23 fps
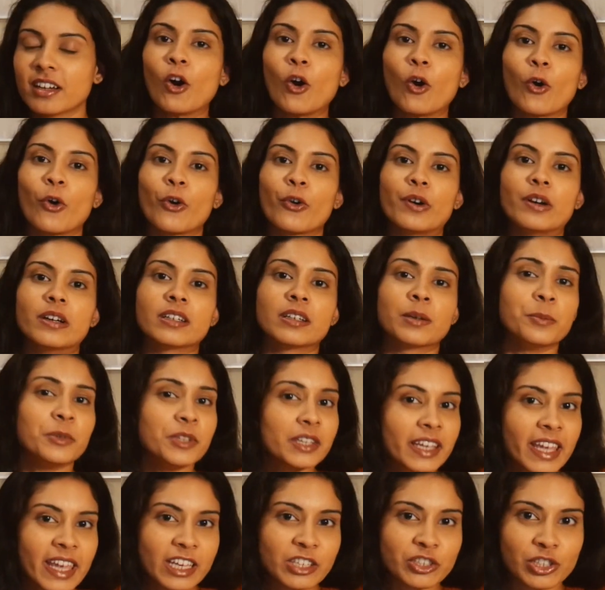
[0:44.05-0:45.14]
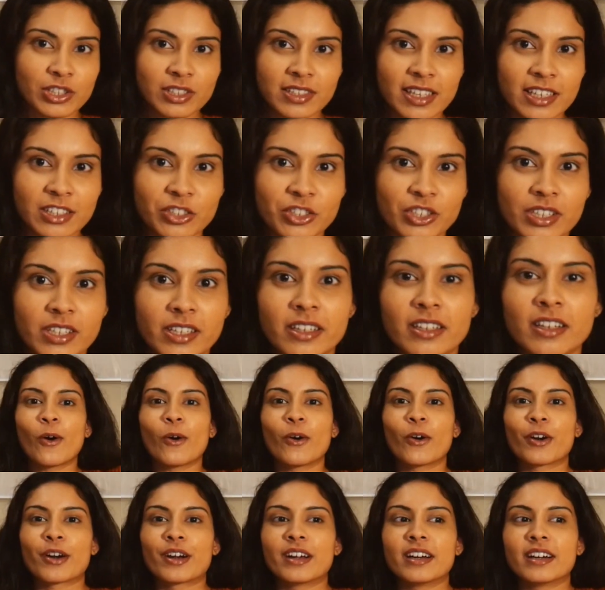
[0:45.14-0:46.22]
or a communications engineer,
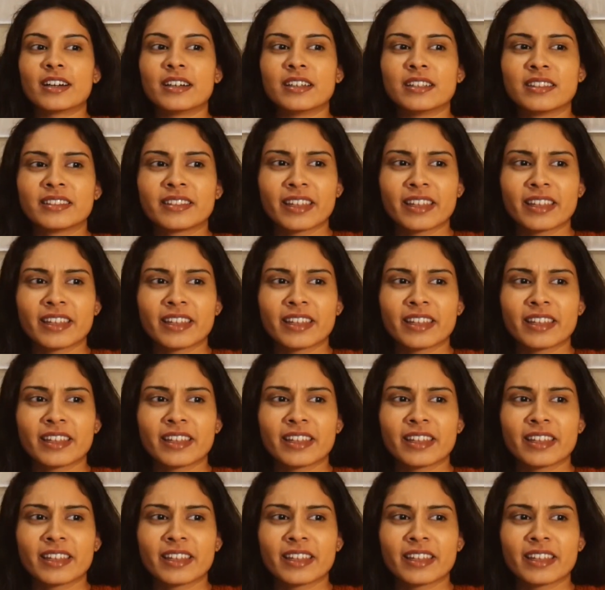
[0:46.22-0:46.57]
or a